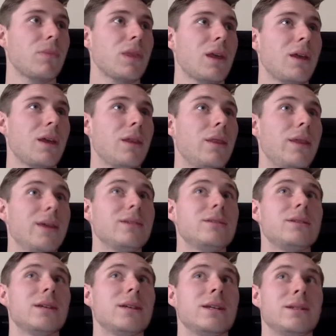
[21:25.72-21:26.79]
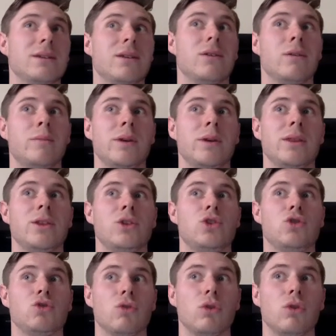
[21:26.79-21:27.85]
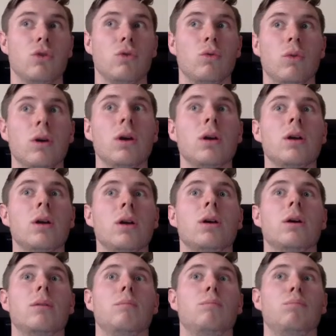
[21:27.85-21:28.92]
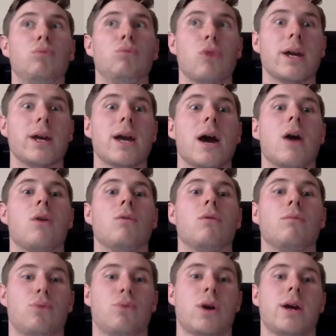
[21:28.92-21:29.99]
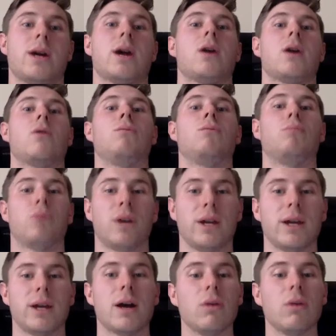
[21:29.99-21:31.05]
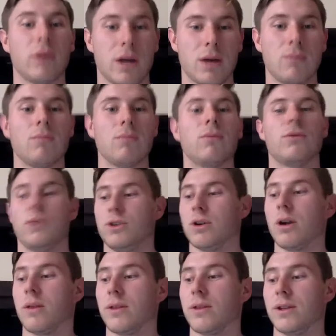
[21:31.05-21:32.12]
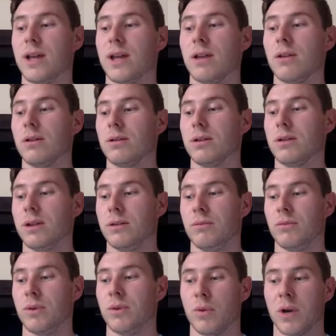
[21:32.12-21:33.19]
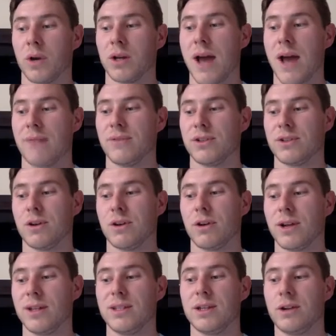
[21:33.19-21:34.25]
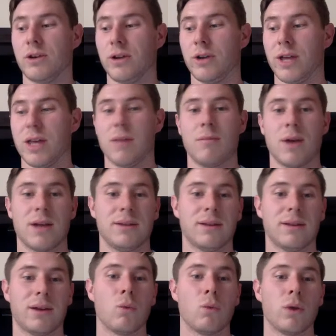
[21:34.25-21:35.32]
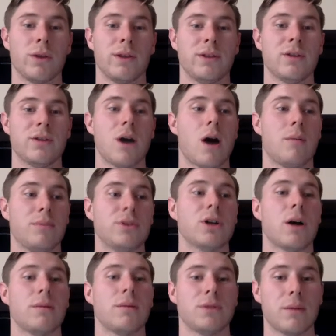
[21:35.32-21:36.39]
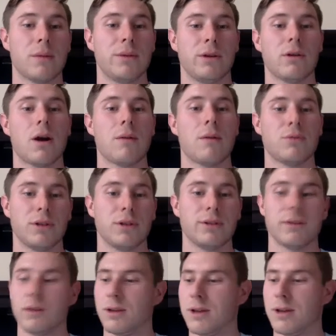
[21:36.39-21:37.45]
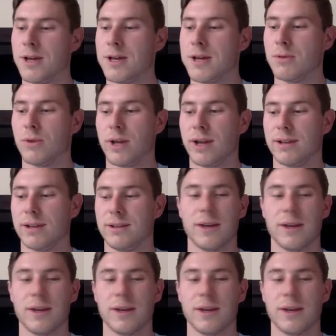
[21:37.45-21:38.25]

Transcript: this is going to be the true breakout game for Jonathan Taylor, and we're going to have to start considering him as like one of the top tier options. What do you guys think?